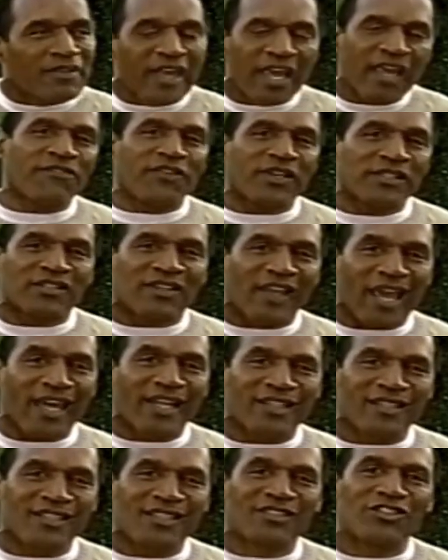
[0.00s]
they
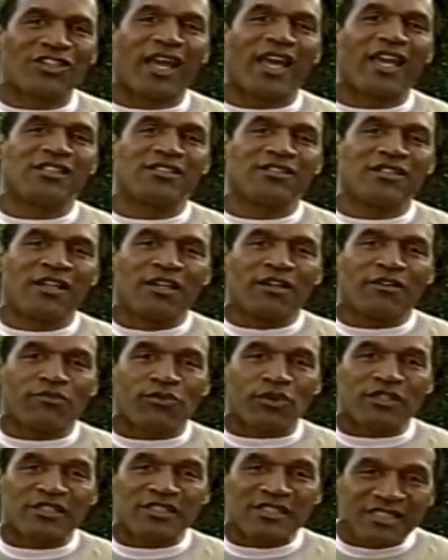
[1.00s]
investigated this case
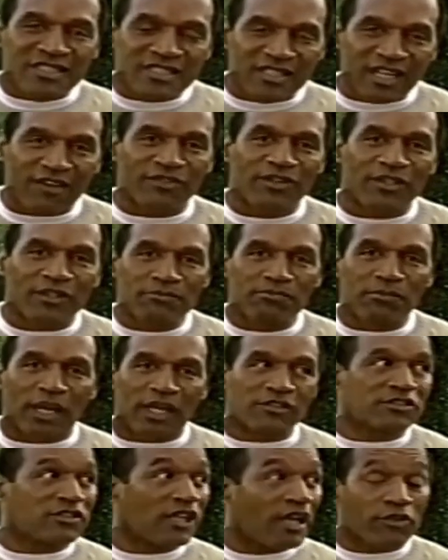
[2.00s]
for 7
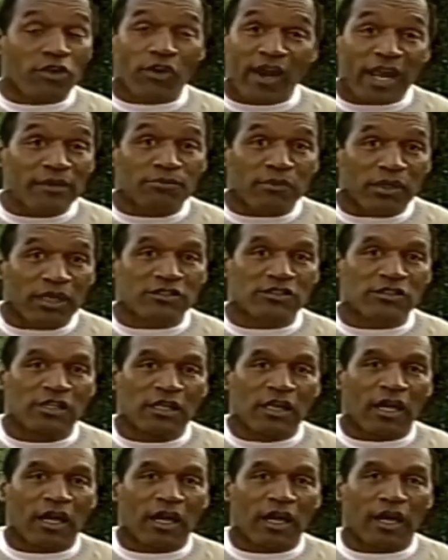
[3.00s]
months, 7 or 8 months
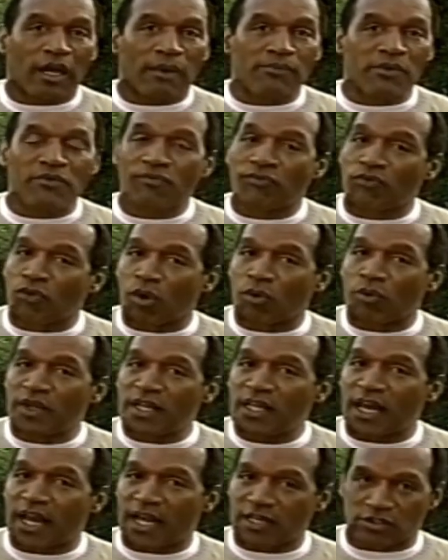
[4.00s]
before
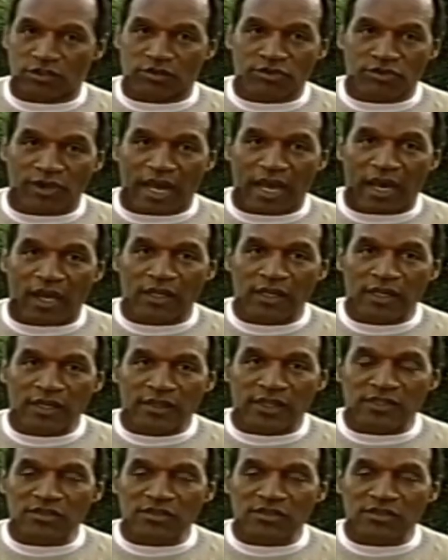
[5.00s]
we got to trial.